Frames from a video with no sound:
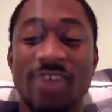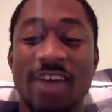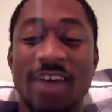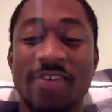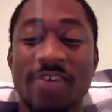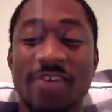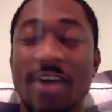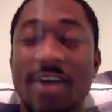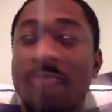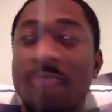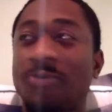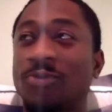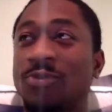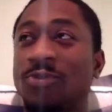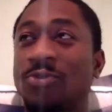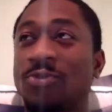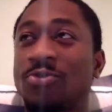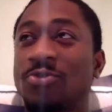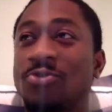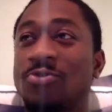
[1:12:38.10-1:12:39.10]
out
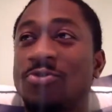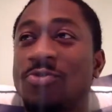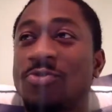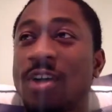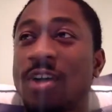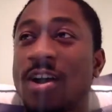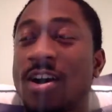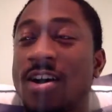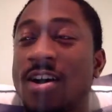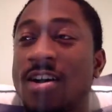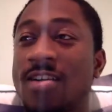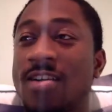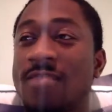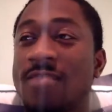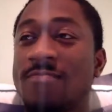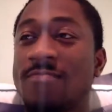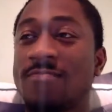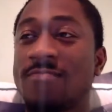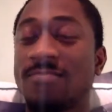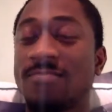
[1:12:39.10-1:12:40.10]

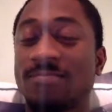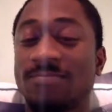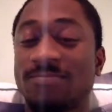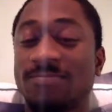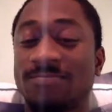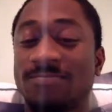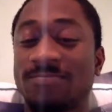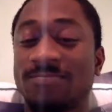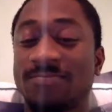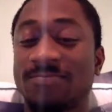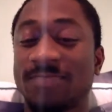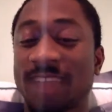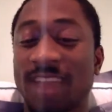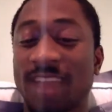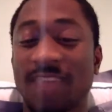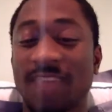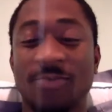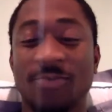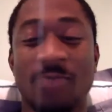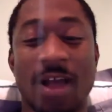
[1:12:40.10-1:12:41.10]
to
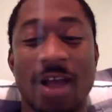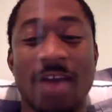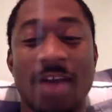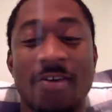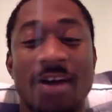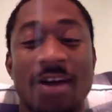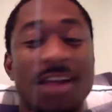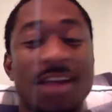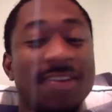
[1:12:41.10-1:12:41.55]
actually, wow.